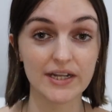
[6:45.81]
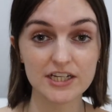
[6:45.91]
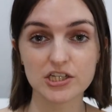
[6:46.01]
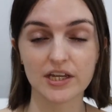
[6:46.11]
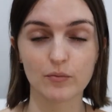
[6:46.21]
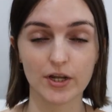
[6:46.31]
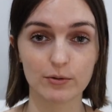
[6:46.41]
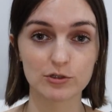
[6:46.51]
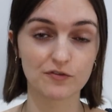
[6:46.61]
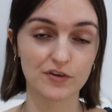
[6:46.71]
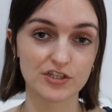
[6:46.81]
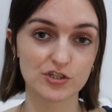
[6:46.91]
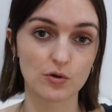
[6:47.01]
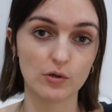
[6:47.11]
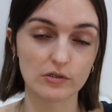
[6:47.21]
Initially, when I was
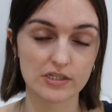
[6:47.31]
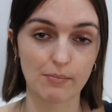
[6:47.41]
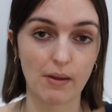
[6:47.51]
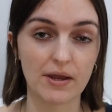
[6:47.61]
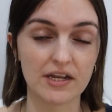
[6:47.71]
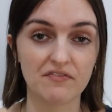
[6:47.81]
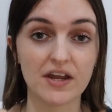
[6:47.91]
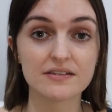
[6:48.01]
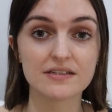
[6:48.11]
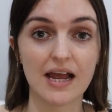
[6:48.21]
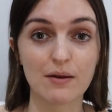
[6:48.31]
first told about my defense,